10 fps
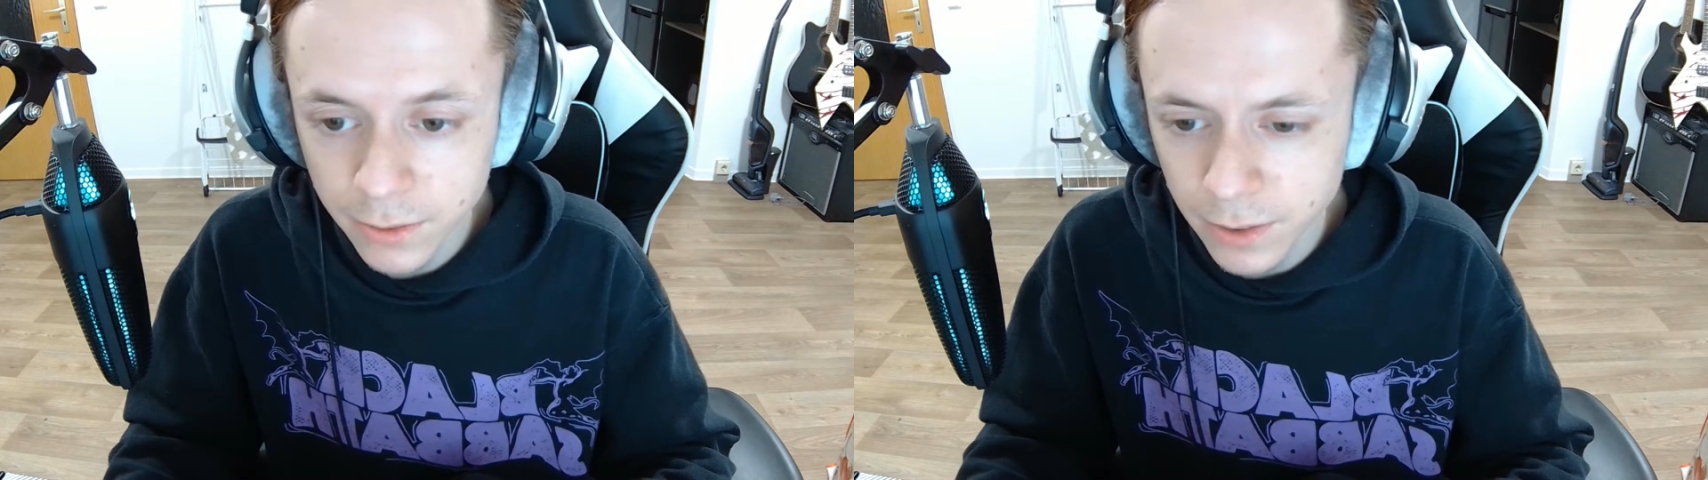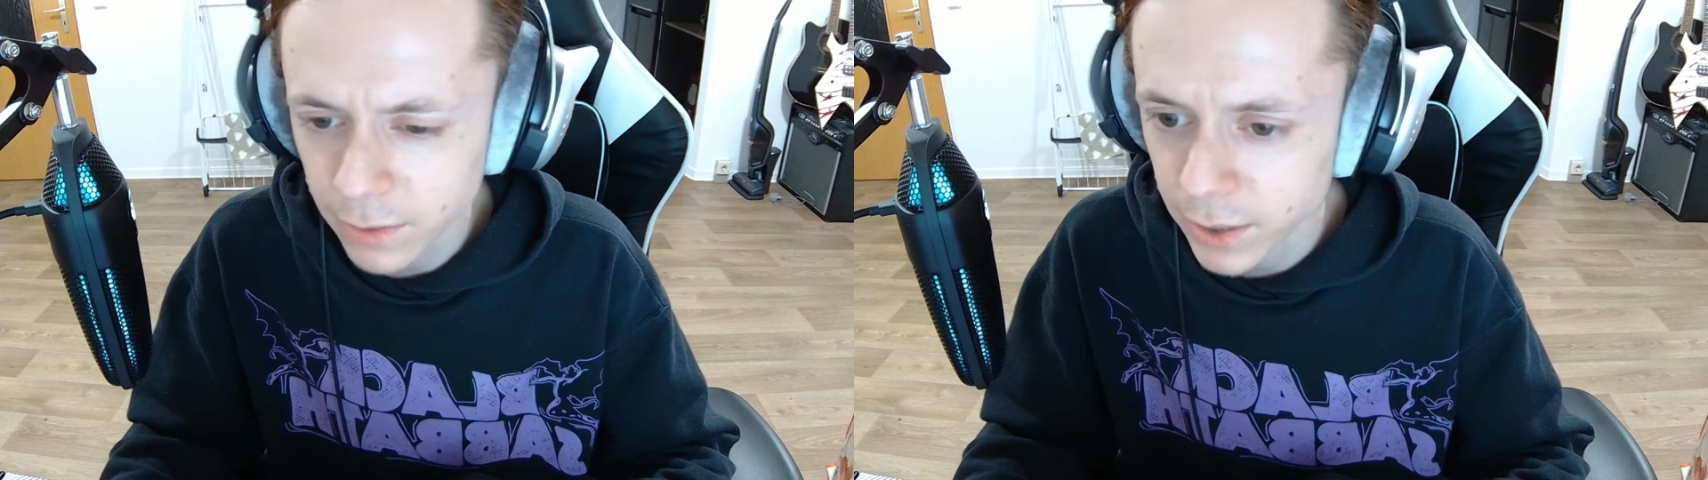
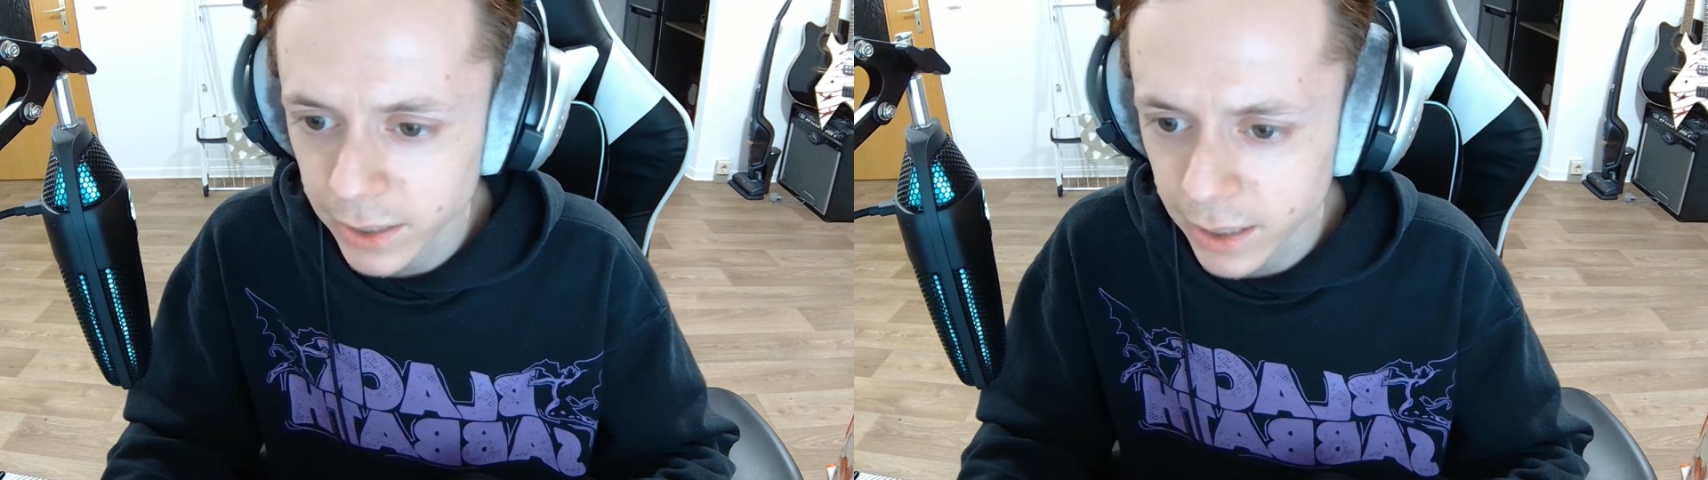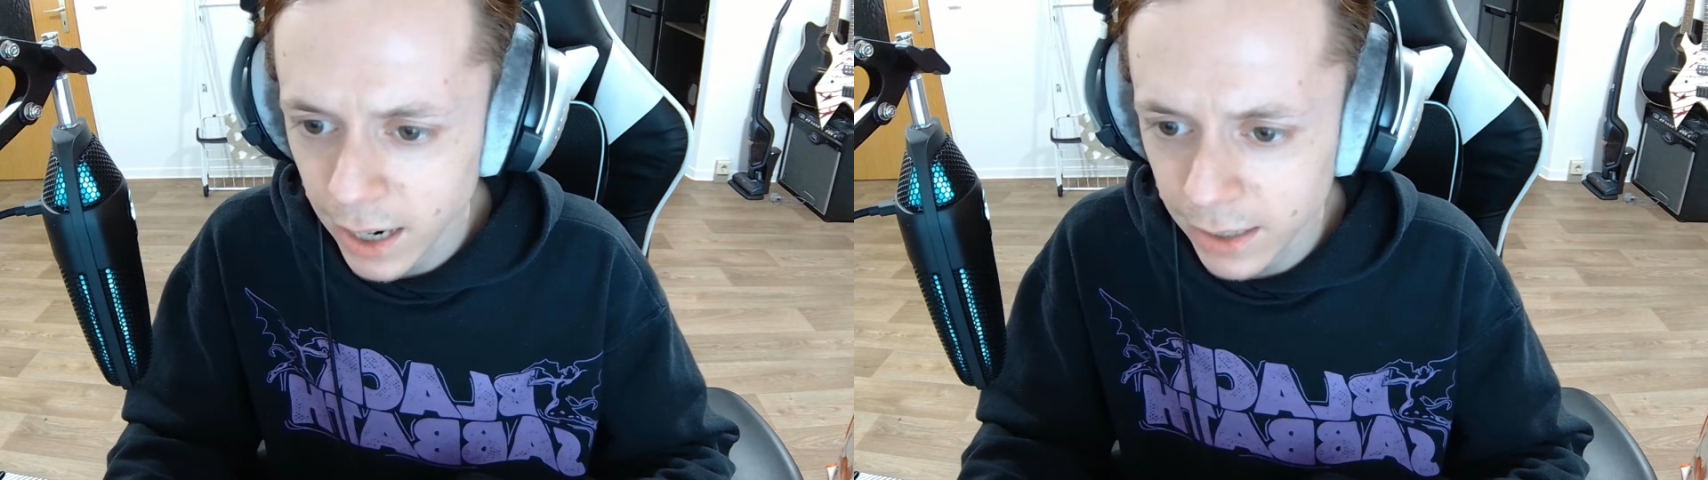
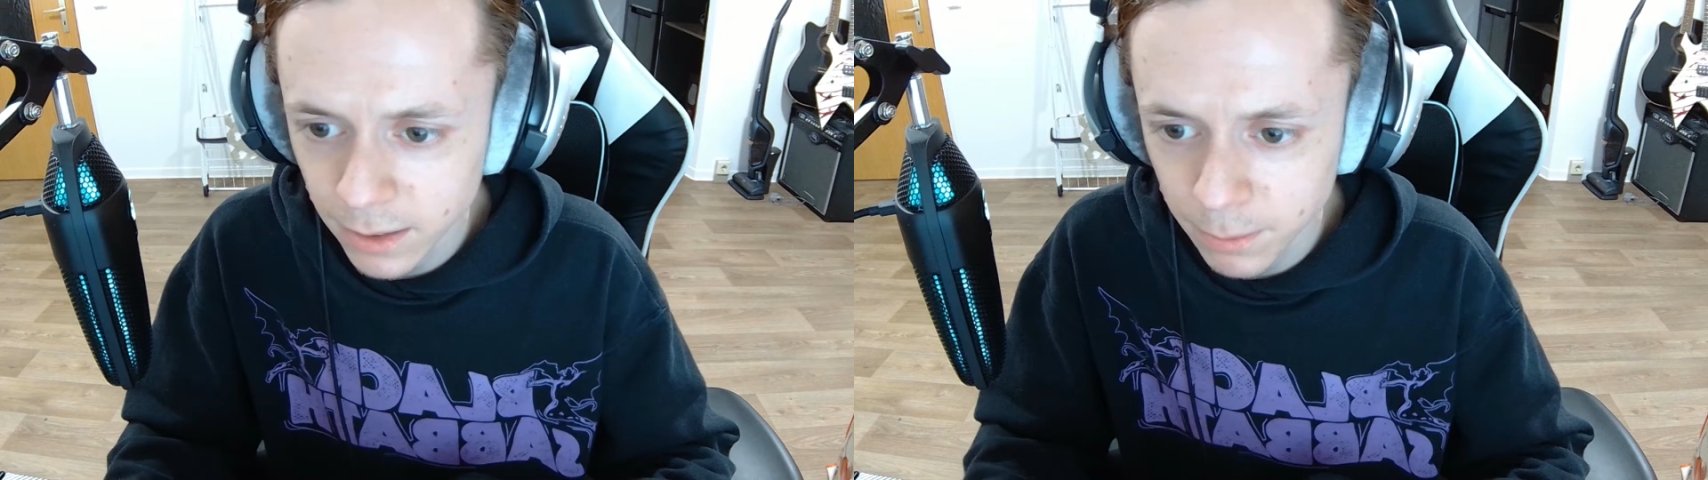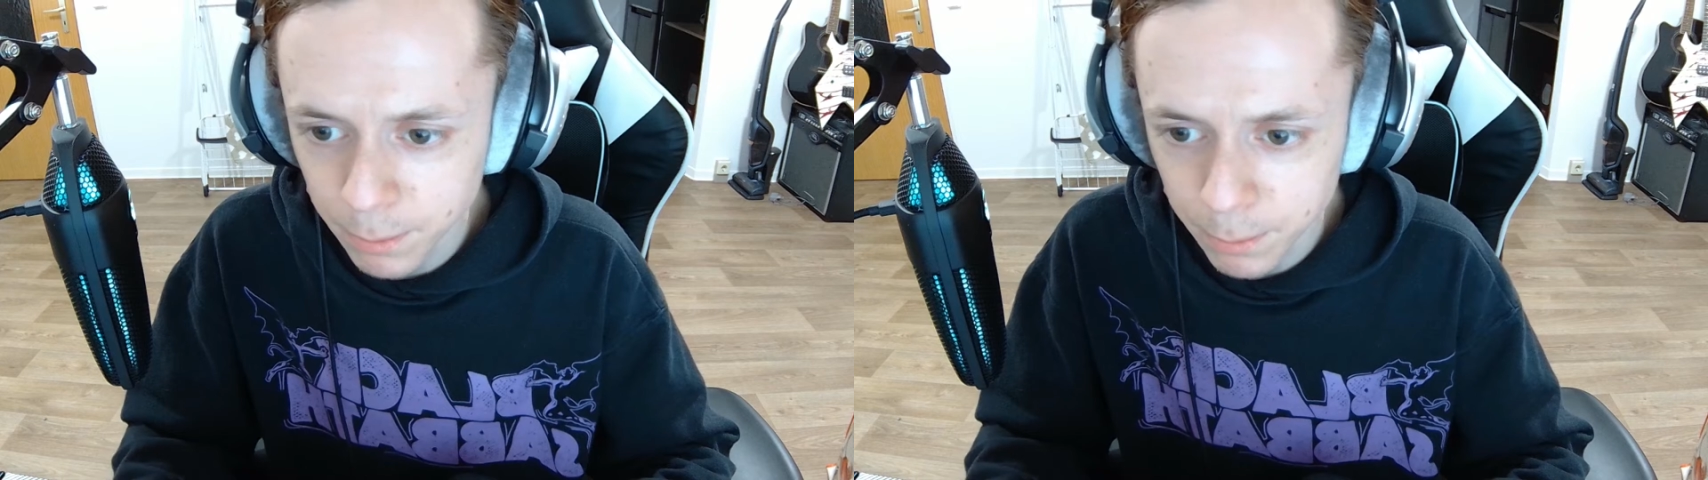599
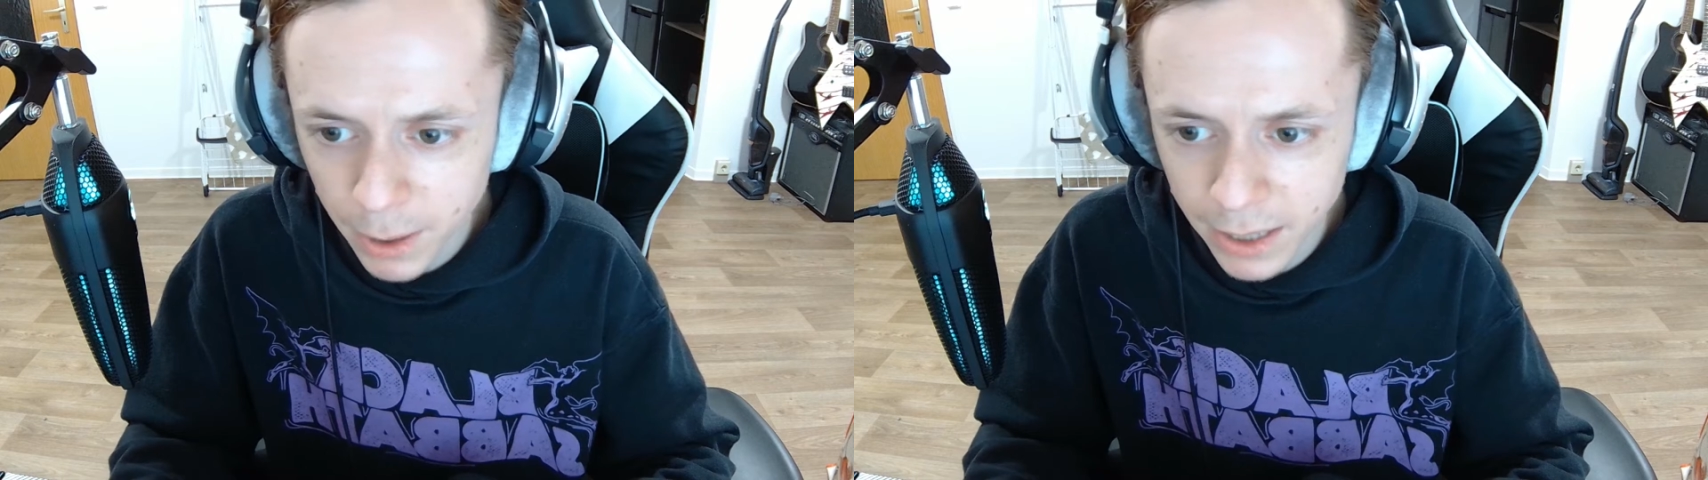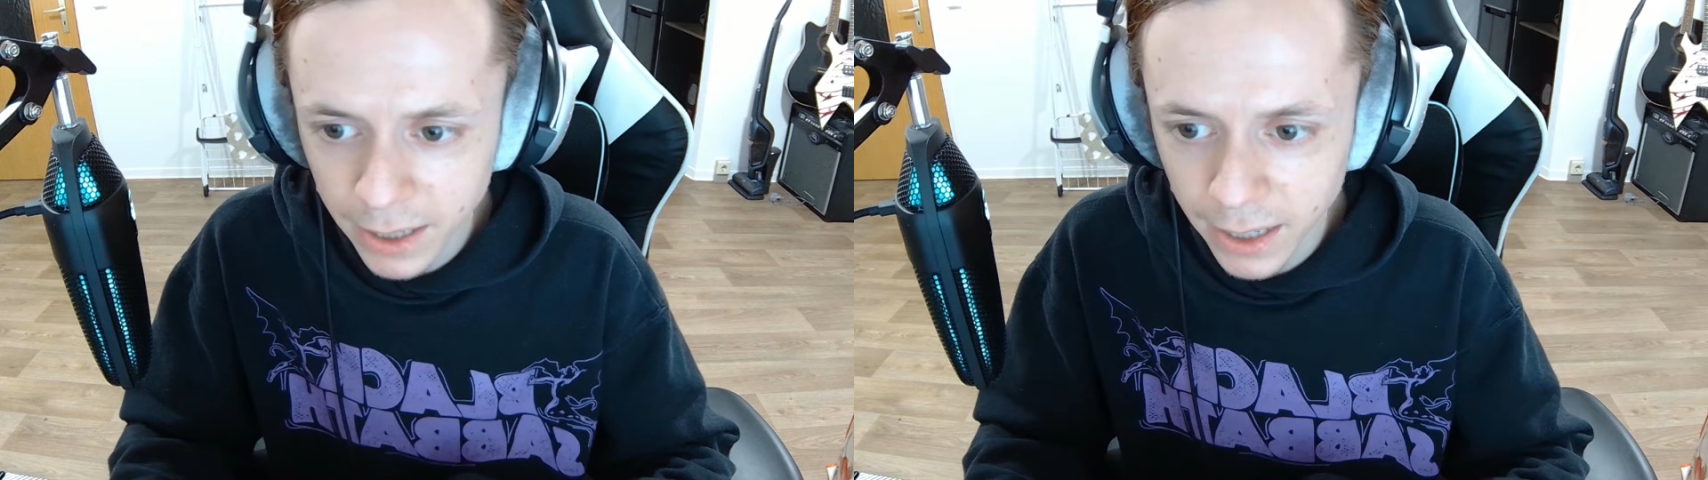and
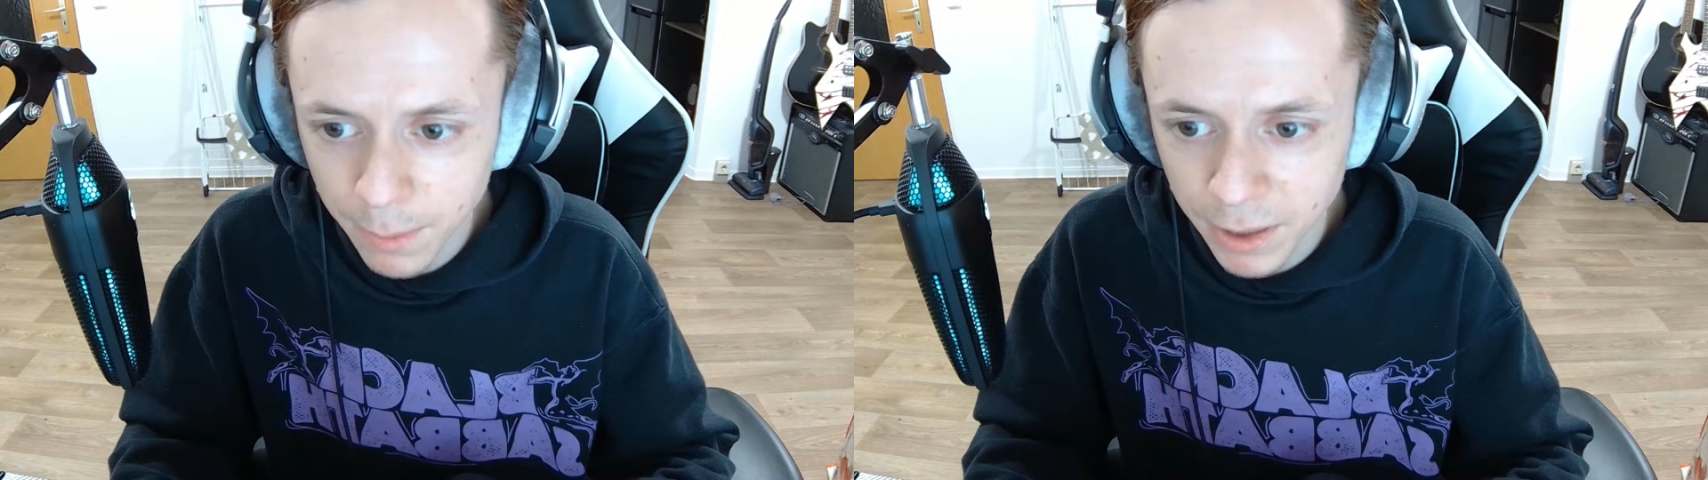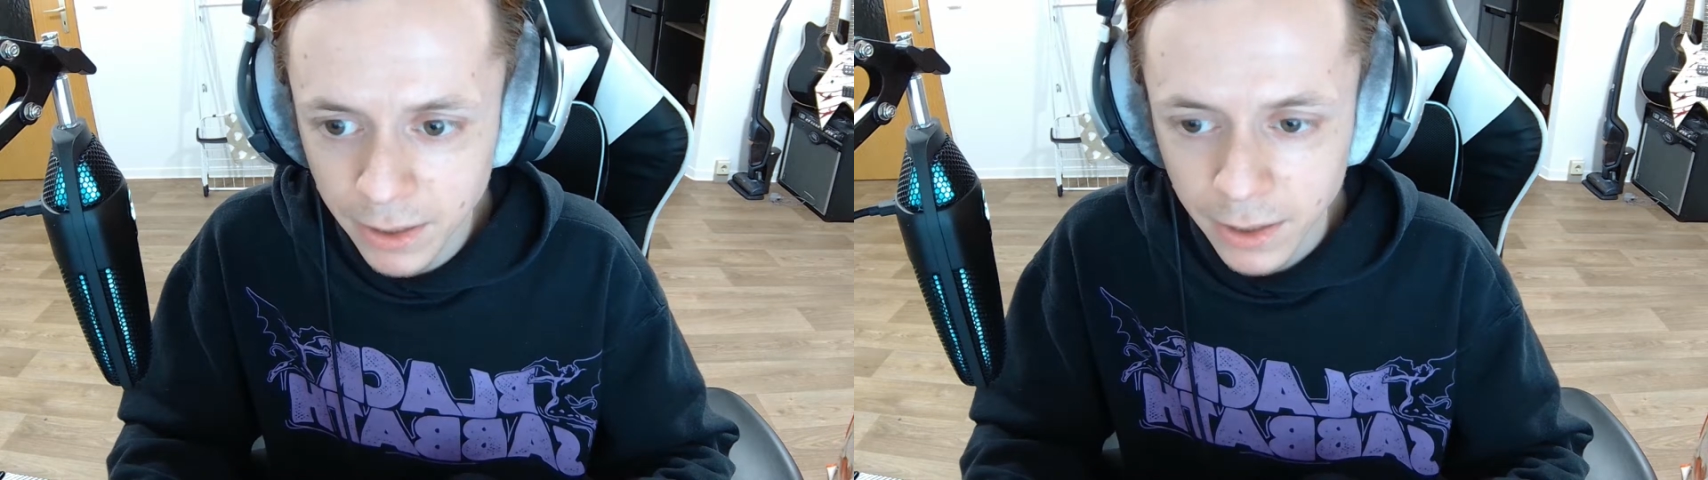
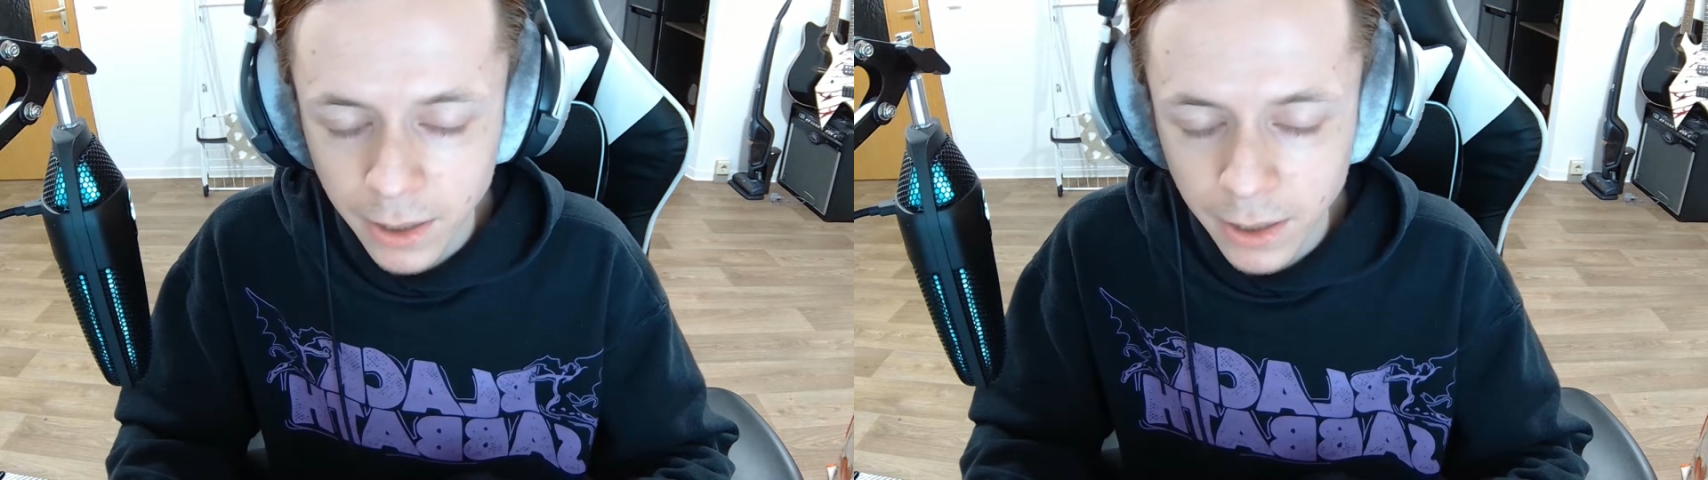Biodynamic